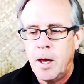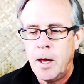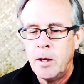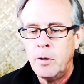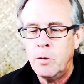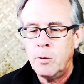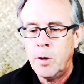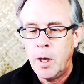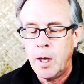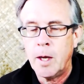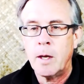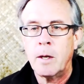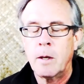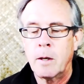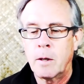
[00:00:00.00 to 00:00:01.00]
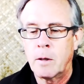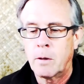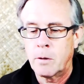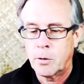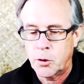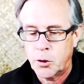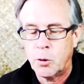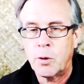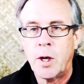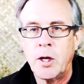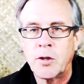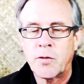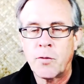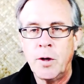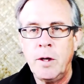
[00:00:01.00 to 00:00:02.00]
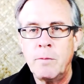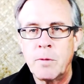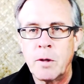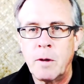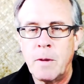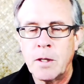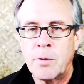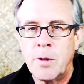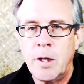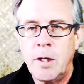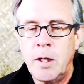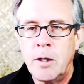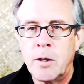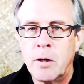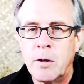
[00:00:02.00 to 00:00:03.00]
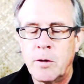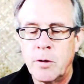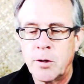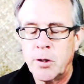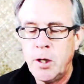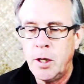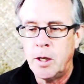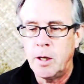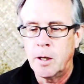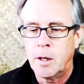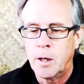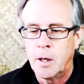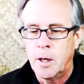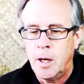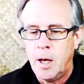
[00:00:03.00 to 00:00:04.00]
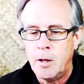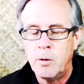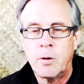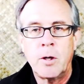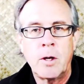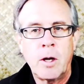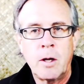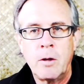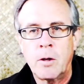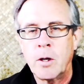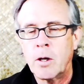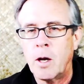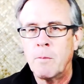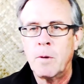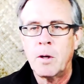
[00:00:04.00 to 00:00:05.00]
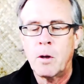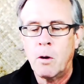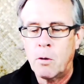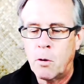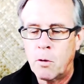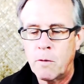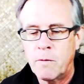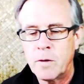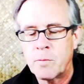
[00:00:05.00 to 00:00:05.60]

And you can showcase freedom to them. That's what they need to, to see. And you can you can come and go, go to